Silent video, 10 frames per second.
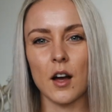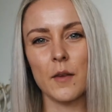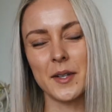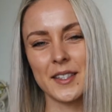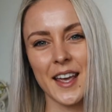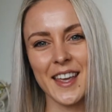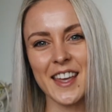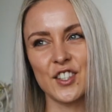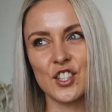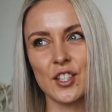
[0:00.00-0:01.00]
I've been saying
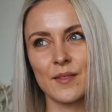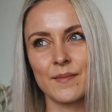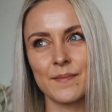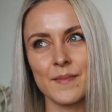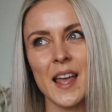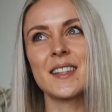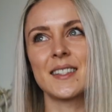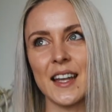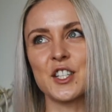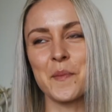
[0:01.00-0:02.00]
inch,
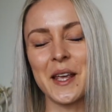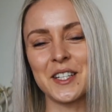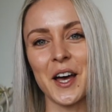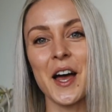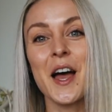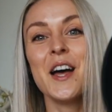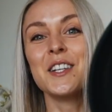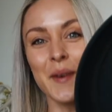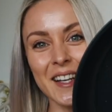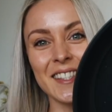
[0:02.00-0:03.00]
centimeter,
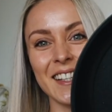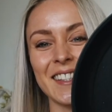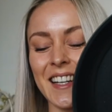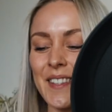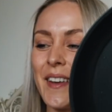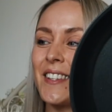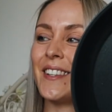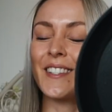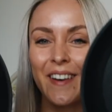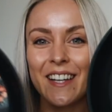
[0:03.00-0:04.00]
26 centimeter
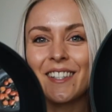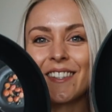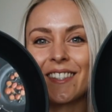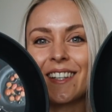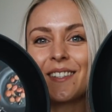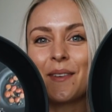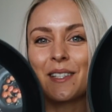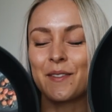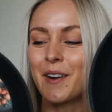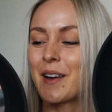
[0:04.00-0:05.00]
and 22
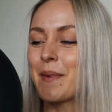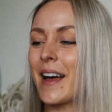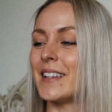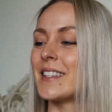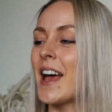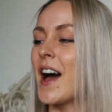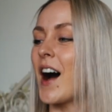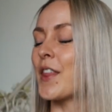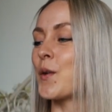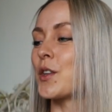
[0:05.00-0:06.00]
centimeter frying pans.
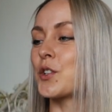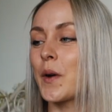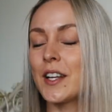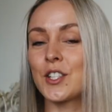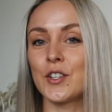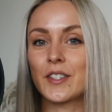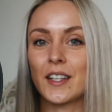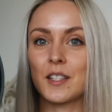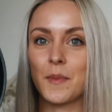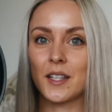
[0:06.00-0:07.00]
I thought the 22
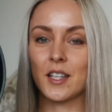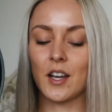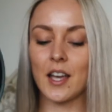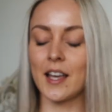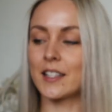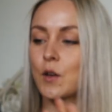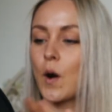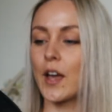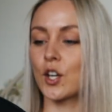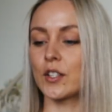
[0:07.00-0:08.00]
centimeter is
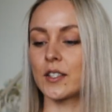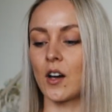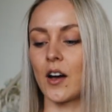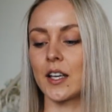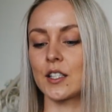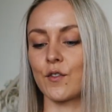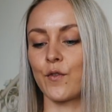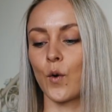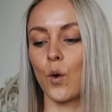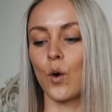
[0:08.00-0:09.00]
quite a good size
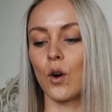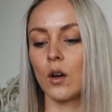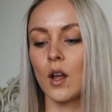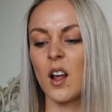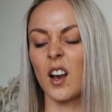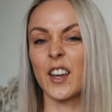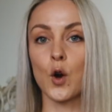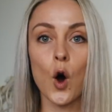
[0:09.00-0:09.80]
for like an